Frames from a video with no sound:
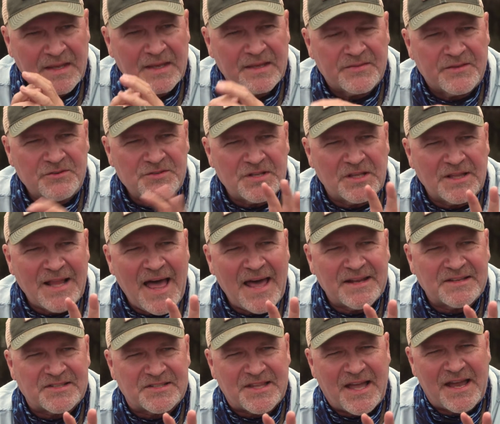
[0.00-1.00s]
There's a lot
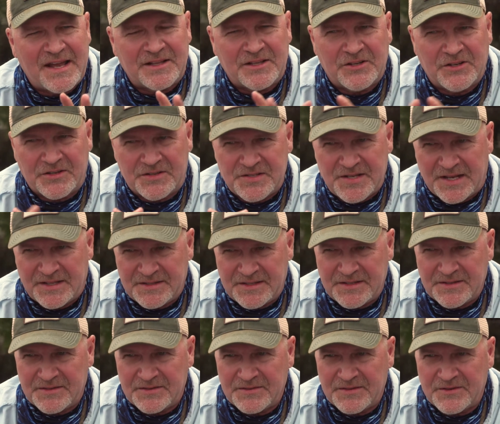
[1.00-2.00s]
of style hooks out
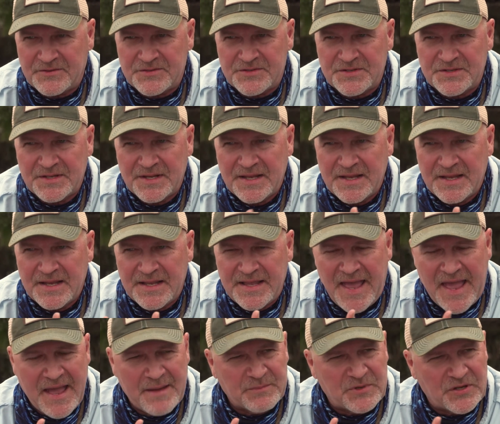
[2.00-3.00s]
there. There's
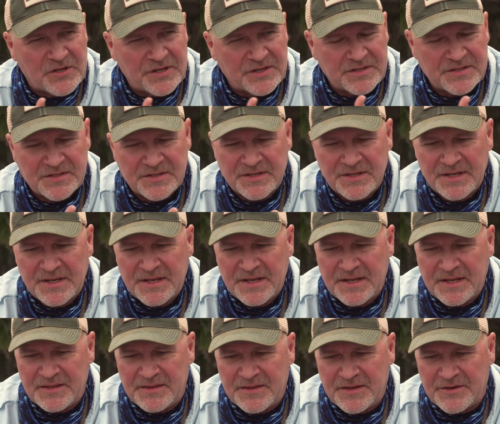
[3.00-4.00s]
cammed hooks,
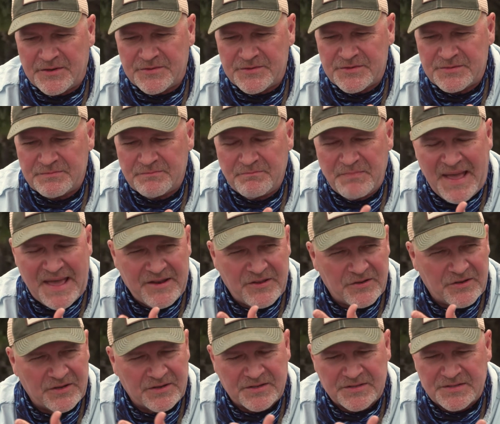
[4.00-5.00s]
there's bent
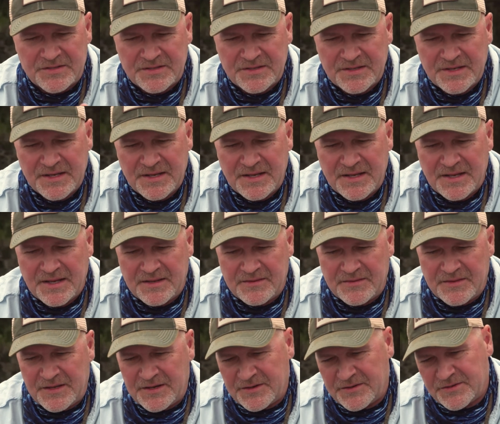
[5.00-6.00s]
hooks,
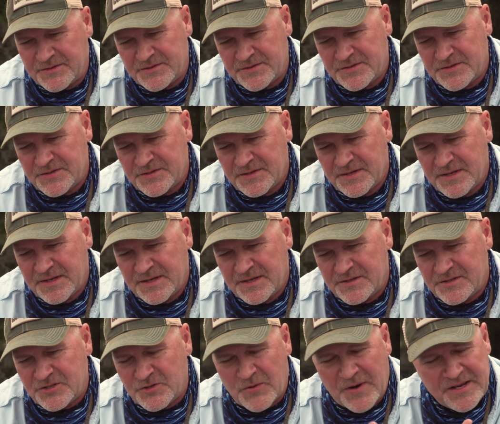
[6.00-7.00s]
there's
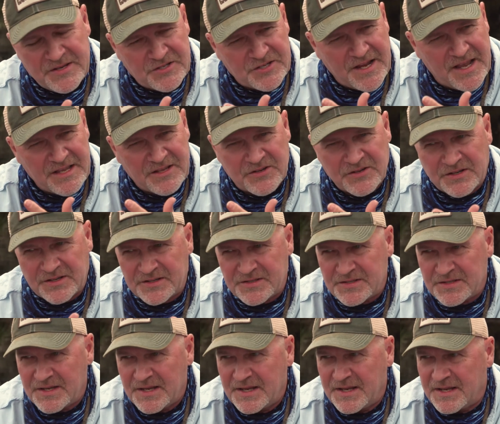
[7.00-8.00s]
straight shank
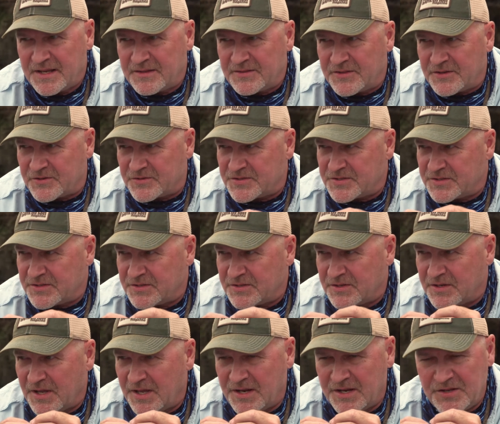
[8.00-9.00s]
hooks. There's
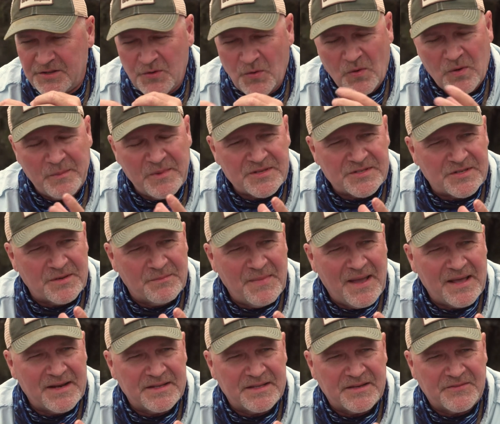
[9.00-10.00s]
an enormous
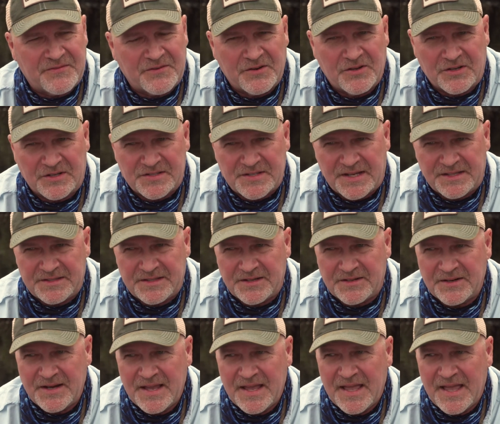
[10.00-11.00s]
amount of different hooks out
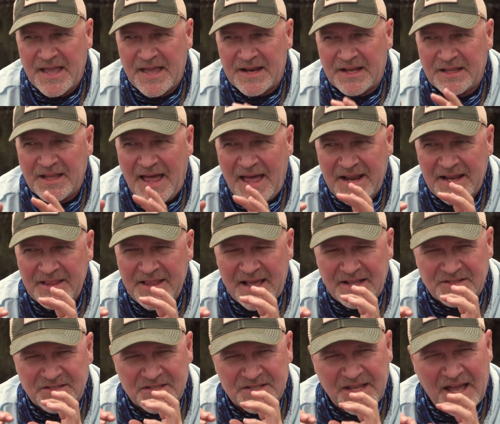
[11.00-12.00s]
there, and a lot of
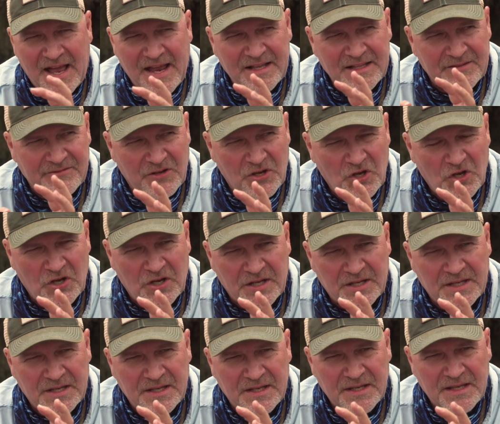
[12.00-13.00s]
that style of hook